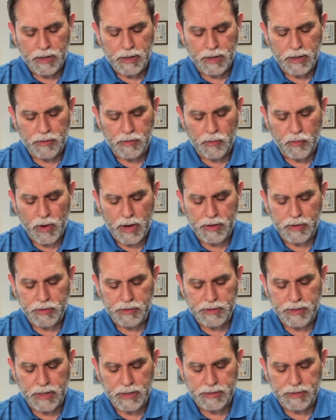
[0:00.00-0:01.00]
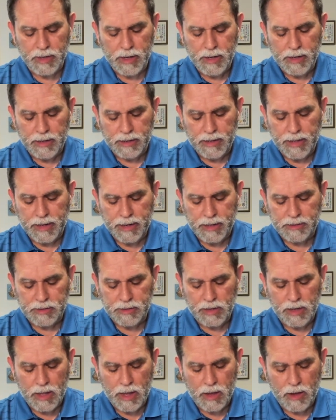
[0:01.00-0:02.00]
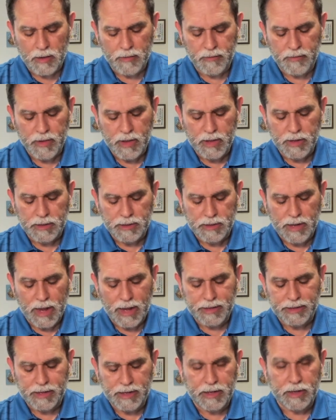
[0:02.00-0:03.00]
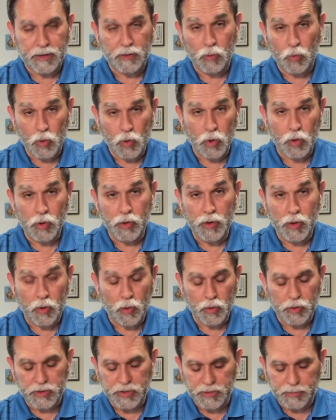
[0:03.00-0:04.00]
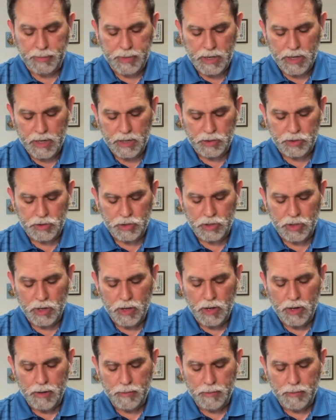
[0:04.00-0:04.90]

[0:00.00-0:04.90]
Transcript: The writer says, "Let us love not in word or speech,